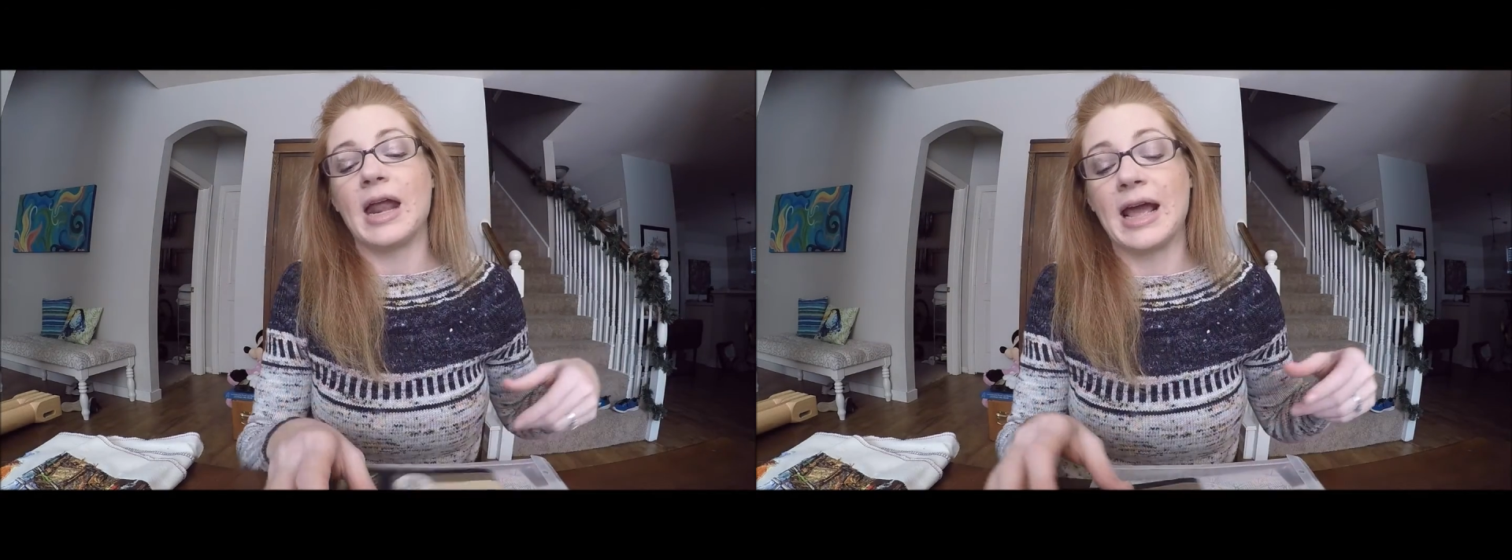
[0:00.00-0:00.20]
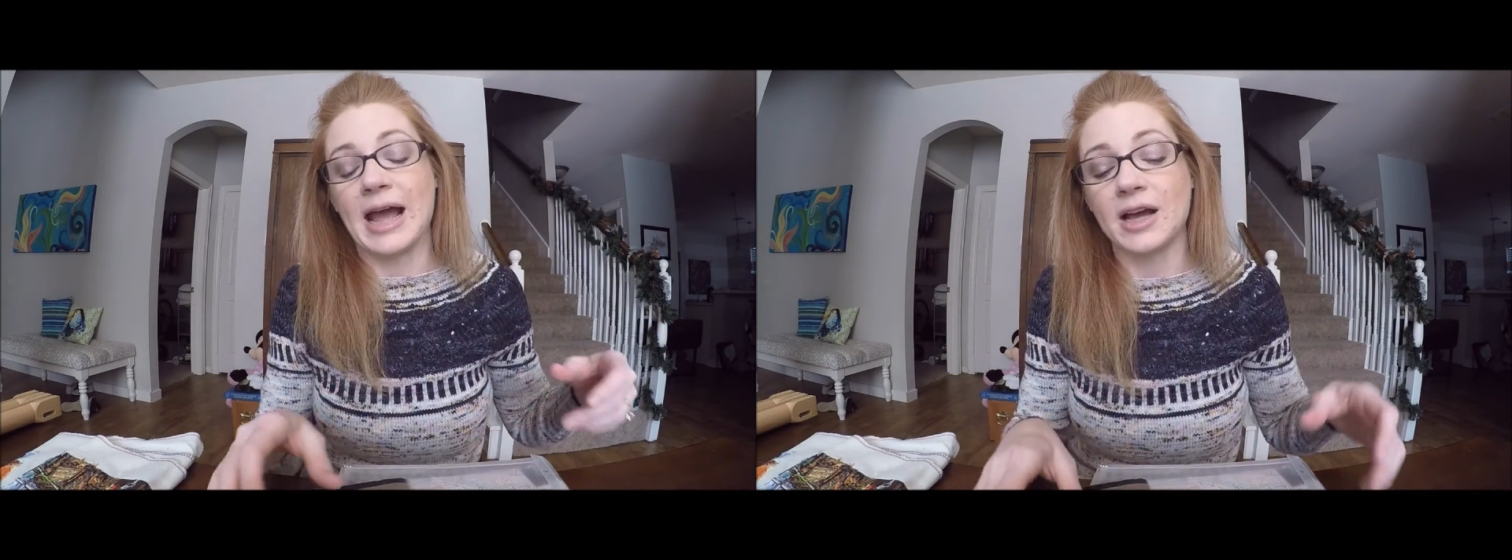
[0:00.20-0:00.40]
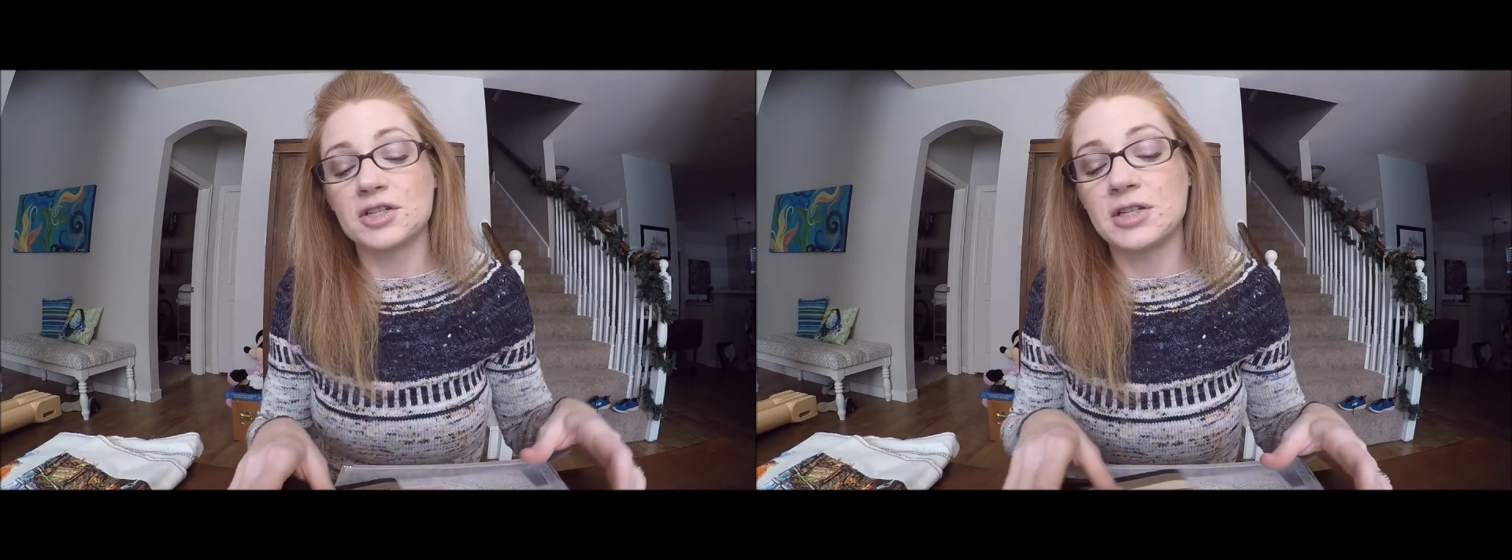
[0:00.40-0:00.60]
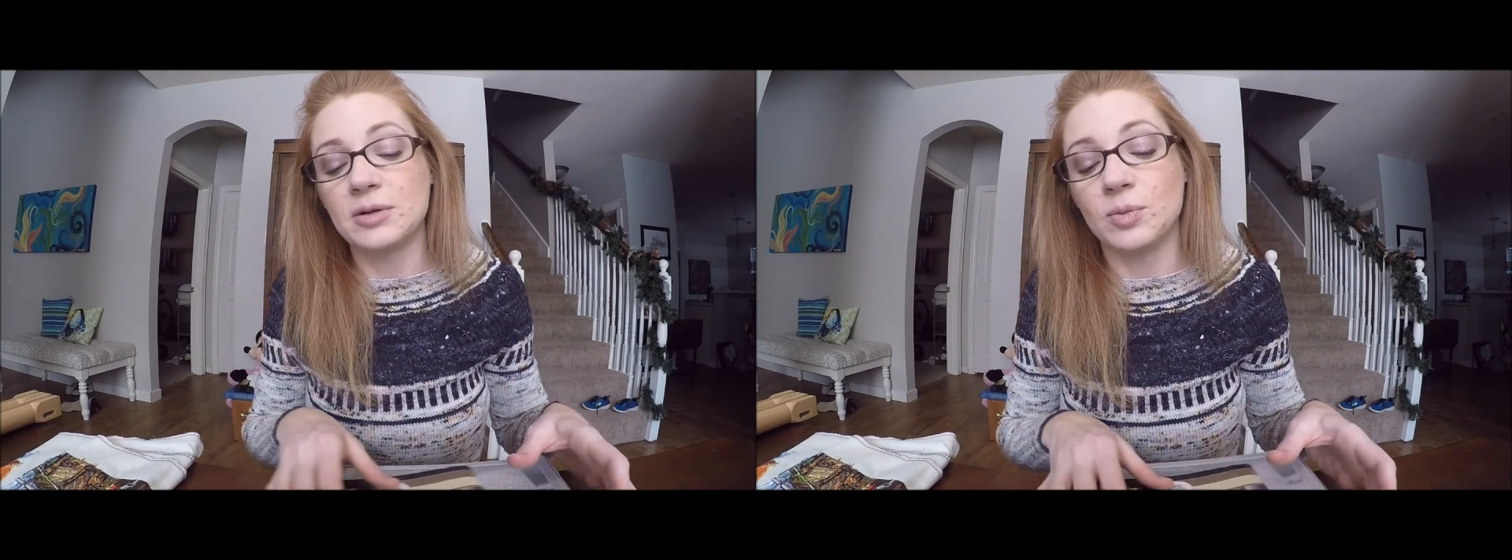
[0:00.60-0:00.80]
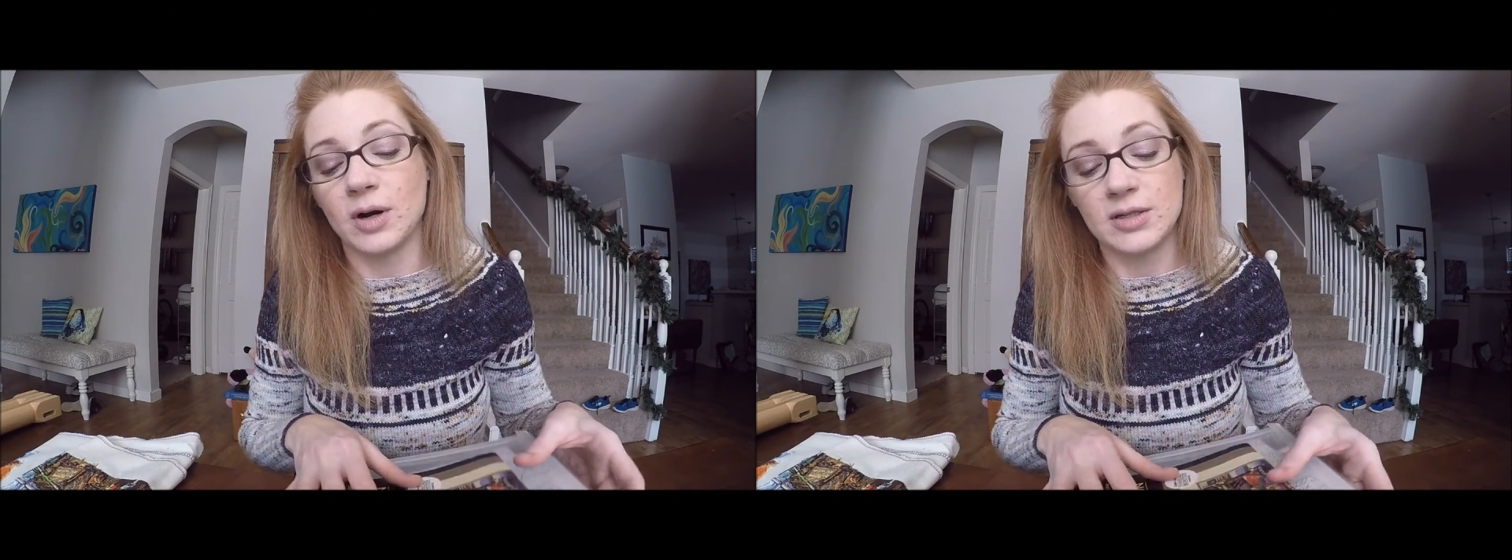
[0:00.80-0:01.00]
And I
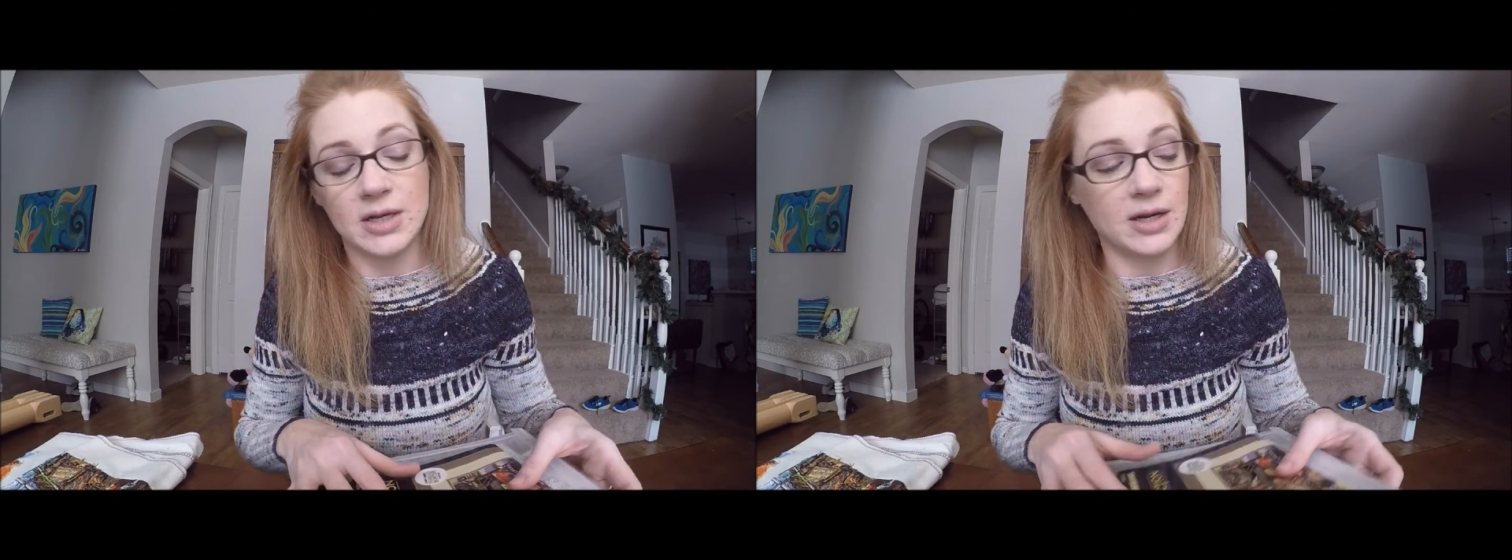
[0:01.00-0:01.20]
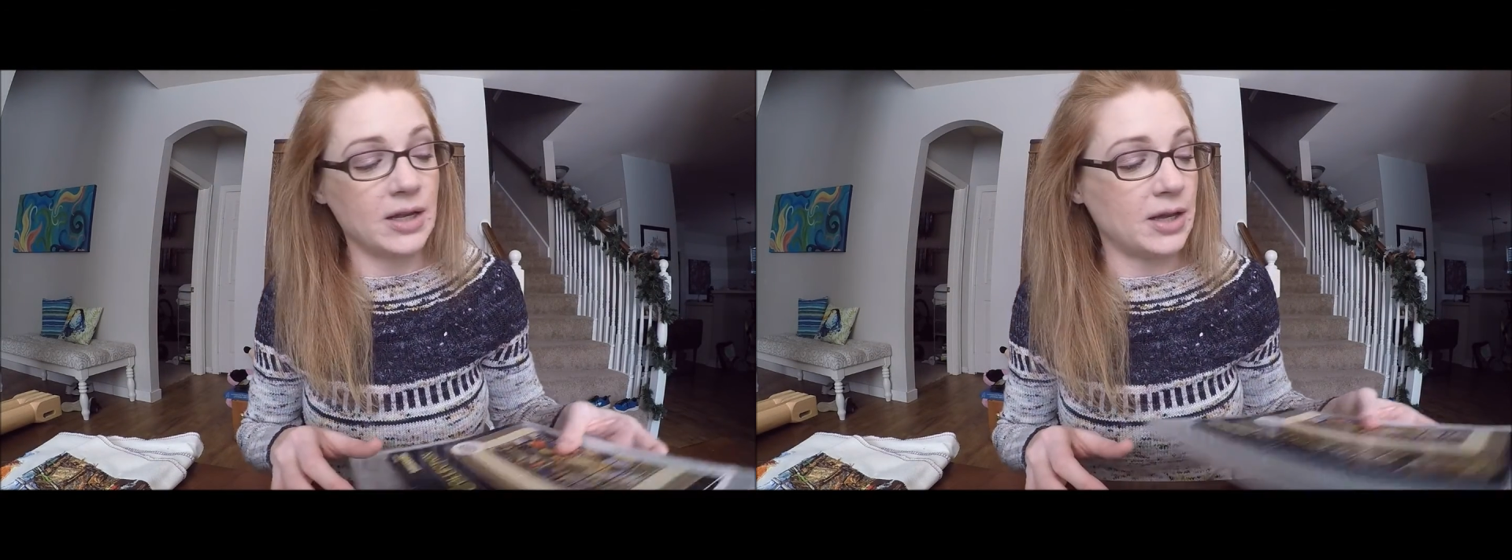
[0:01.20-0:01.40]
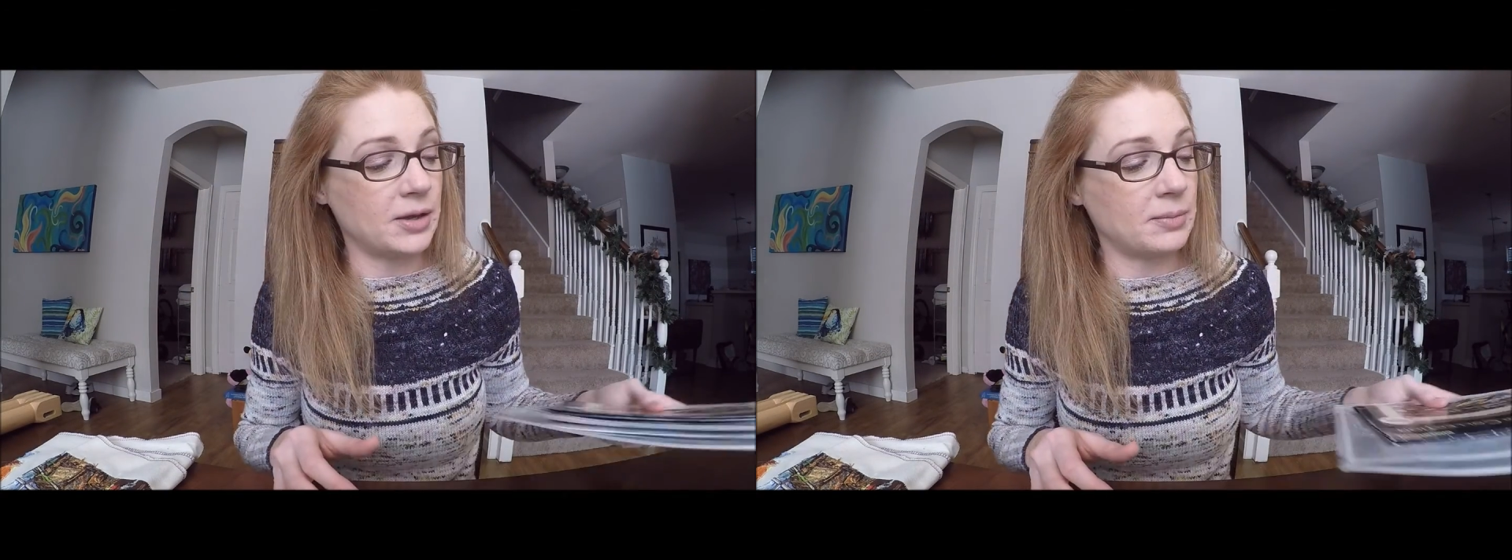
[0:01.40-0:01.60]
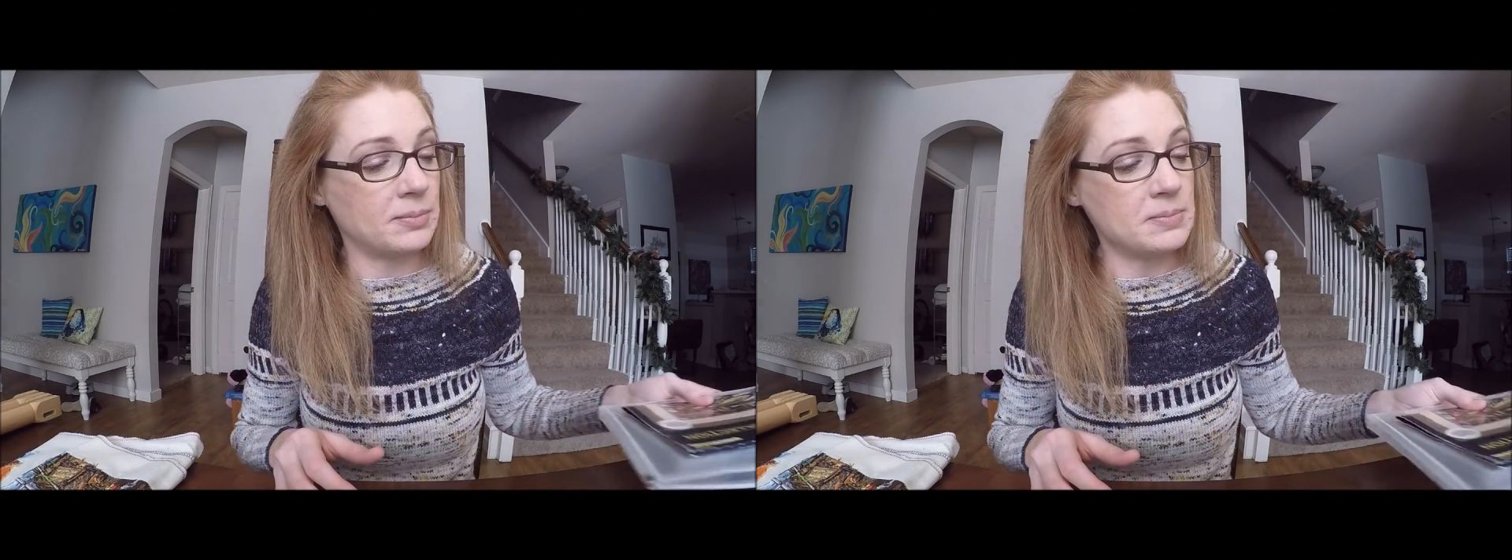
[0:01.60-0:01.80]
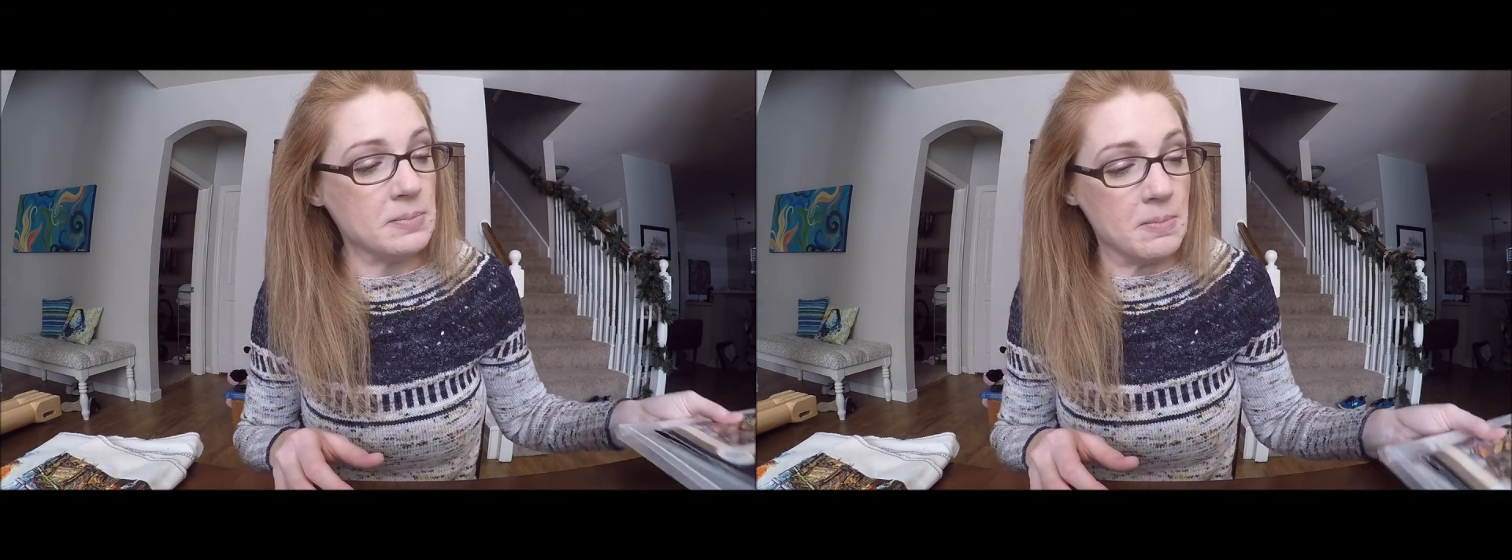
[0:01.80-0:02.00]
actually worked on
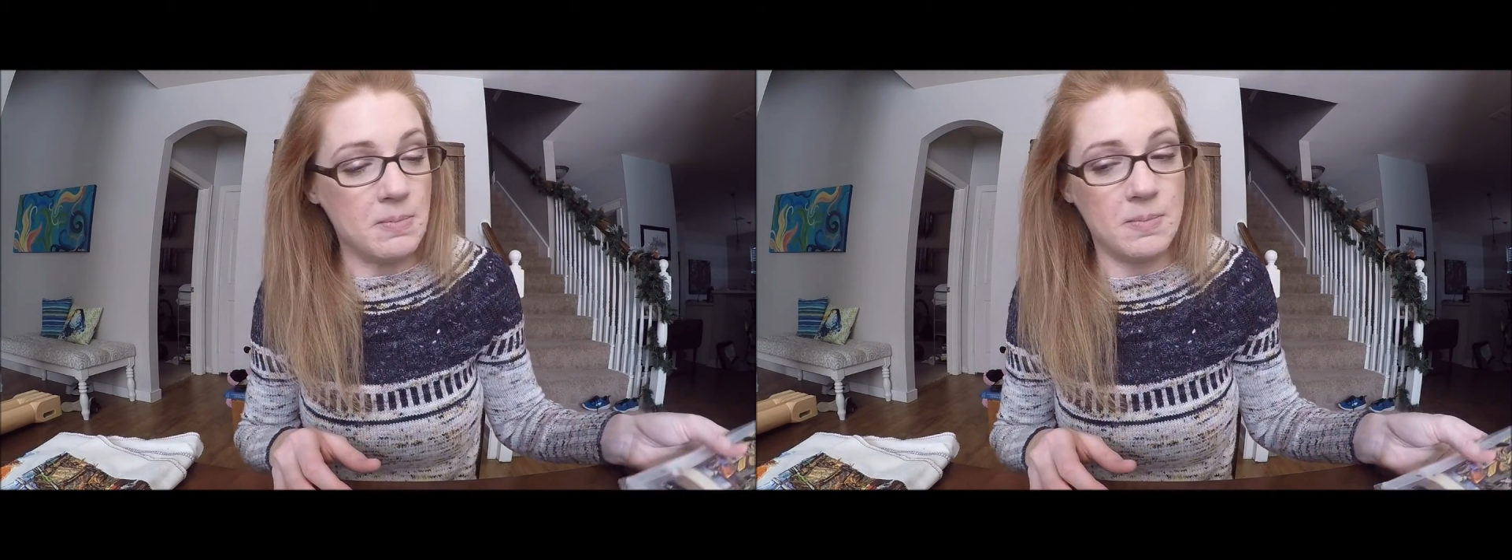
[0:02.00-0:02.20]
him